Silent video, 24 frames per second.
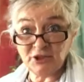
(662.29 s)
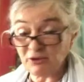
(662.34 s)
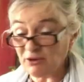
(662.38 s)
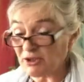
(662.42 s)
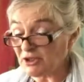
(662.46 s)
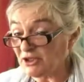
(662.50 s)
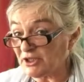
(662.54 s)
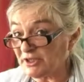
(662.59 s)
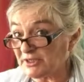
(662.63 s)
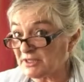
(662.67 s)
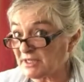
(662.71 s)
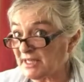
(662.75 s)
you
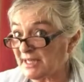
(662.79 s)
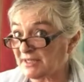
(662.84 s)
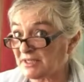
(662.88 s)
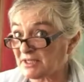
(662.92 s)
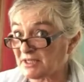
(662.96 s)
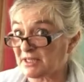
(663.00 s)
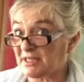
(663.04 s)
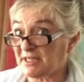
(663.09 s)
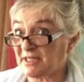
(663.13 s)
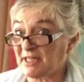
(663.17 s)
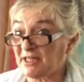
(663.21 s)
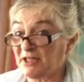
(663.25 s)
can just
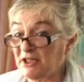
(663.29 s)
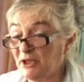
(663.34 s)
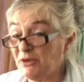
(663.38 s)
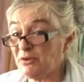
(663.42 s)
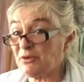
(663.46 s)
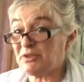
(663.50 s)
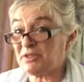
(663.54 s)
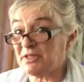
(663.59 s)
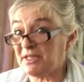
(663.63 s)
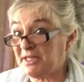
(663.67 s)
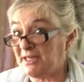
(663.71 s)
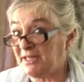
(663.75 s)
test it, and you
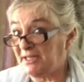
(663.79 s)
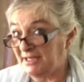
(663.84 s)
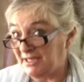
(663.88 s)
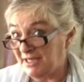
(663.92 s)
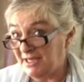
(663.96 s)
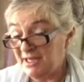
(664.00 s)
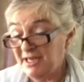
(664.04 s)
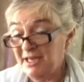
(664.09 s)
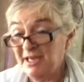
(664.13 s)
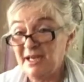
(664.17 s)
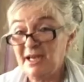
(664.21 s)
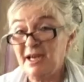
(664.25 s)
see
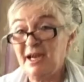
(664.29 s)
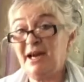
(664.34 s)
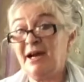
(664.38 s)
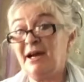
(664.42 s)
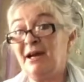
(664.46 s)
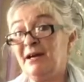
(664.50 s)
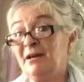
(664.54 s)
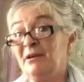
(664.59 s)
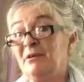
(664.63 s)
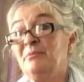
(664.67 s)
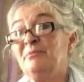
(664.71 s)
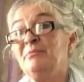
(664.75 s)

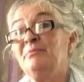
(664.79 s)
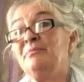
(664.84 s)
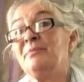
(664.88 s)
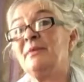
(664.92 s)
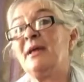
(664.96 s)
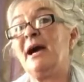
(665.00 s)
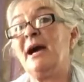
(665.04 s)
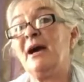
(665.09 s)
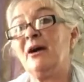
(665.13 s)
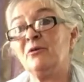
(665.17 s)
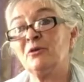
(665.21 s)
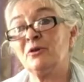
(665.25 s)

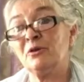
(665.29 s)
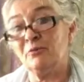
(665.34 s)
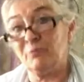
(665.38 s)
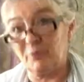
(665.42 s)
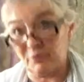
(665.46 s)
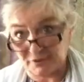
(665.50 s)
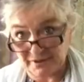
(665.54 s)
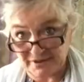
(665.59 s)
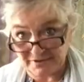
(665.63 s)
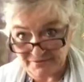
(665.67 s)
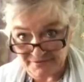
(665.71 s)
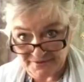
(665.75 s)
how your
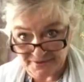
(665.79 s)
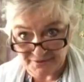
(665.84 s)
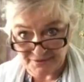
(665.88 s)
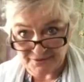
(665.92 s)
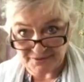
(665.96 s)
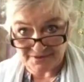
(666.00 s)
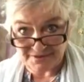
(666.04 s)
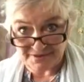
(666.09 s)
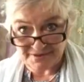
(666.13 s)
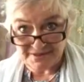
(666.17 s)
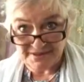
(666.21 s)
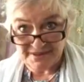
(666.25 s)
body
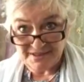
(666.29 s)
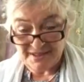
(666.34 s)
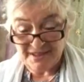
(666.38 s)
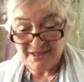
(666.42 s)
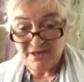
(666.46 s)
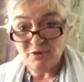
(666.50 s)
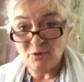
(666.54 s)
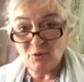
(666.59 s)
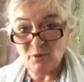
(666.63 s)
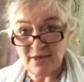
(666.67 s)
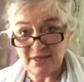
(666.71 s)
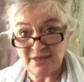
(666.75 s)
feels
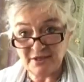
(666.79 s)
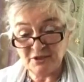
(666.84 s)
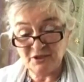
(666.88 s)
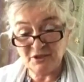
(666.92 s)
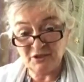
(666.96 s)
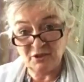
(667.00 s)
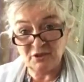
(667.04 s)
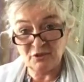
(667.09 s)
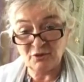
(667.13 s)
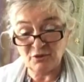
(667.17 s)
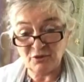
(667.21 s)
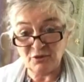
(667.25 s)

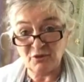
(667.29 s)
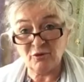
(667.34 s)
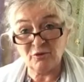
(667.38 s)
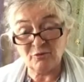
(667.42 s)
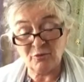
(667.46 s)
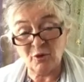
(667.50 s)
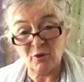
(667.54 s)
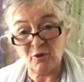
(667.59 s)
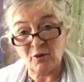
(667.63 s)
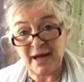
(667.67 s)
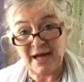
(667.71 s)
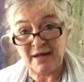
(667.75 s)
when you're
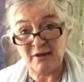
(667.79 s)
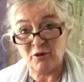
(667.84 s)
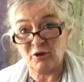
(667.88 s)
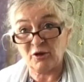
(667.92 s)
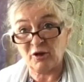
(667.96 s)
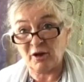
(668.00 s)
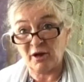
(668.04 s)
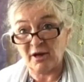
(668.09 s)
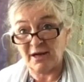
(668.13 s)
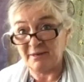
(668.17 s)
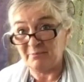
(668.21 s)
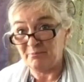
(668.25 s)
more
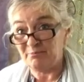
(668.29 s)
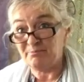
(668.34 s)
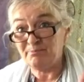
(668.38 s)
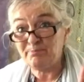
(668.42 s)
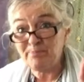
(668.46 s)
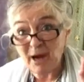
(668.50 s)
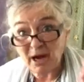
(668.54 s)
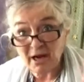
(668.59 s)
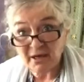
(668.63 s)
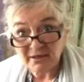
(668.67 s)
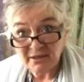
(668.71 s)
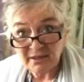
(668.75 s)
alkaline.
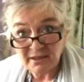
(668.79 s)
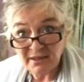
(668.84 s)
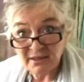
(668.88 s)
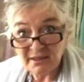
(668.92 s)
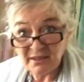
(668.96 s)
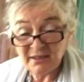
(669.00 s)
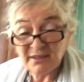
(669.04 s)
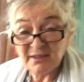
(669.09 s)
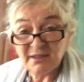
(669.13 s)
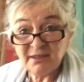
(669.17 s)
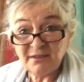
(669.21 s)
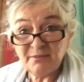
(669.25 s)
But
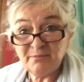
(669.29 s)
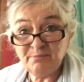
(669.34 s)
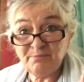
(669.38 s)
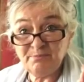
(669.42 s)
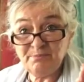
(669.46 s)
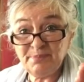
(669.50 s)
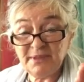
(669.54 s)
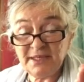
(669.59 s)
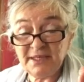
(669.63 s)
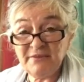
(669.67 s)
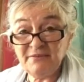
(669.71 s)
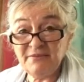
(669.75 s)

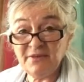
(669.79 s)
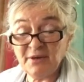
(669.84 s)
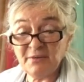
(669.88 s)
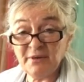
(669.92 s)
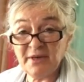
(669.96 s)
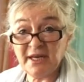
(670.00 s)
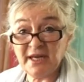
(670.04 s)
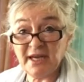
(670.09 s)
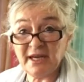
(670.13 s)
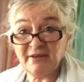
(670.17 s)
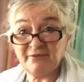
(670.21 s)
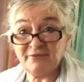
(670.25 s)
be
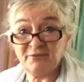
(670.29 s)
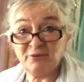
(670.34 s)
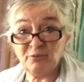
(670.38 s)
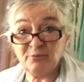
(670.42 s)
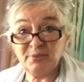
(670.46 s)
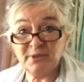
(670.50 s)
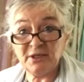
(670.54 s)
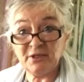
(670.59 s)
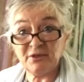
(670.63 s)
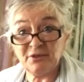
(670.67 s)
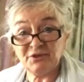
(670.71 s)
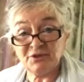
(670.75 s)
very careful,
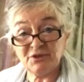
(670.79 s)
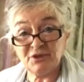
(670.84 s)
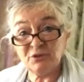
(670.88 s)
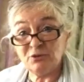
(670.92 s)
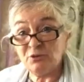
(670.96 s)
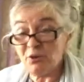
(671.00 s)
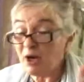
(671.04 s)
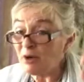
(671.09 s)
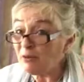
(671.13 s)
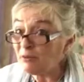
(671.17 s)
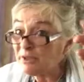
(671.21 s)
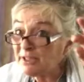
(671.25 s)
because
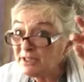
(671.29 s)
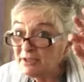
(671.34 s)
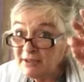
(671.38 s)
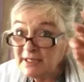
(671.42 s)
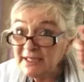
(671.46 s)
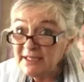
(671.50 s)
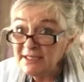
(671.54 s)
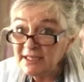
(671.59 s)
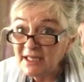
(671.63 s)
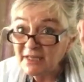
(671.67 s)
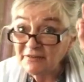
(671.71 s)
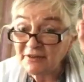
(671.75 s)
you only
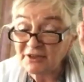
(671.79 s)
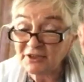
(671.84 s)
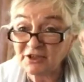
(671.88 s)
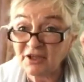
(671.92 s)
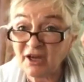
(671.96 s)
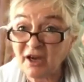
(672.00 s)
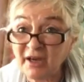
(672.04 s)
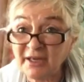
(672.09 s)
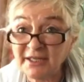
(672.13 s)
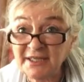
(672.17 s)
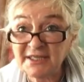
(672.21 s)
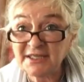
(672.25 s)
need the
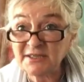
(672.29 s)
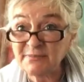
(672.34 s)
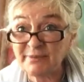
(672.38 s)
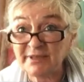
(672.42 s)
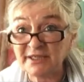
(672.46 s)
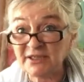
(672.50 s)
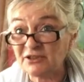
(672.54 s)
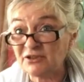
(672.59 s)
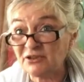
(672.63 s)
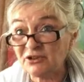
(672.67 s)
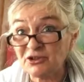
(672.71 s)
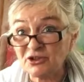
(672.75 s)
tiniest
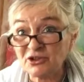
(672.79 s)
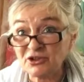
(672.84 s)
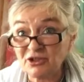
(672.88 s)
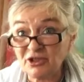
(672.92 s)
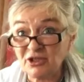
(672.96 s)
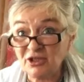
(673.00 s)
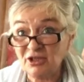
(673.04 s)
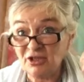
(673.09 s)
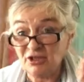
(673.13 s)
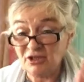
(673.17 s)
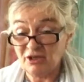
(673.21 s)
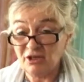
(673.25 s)
pinch
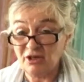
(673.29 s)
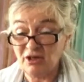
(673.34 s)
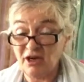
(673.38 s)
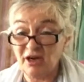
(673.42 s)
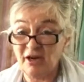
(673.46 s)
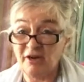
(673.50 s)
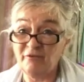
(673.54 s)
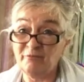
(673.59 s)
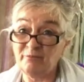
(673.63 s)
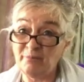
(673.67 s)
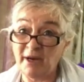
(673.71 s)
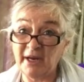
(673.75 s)

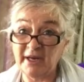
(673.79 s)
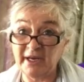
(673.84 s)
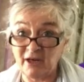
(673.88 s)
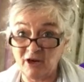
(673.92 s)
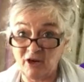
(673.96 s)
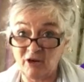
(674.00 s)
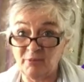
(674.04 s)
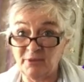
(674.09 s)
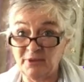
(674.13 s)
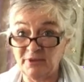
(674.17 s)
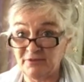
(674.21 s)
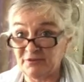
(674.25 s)
of
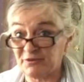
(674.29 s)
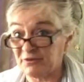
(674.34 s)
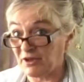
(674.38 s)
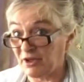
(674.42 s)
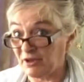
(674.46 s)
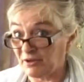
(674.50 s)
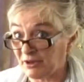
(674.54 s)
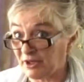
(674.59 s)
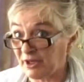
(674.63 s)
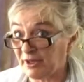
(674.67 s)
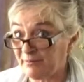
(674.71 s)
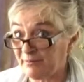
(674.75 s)
bicarbonate of soda.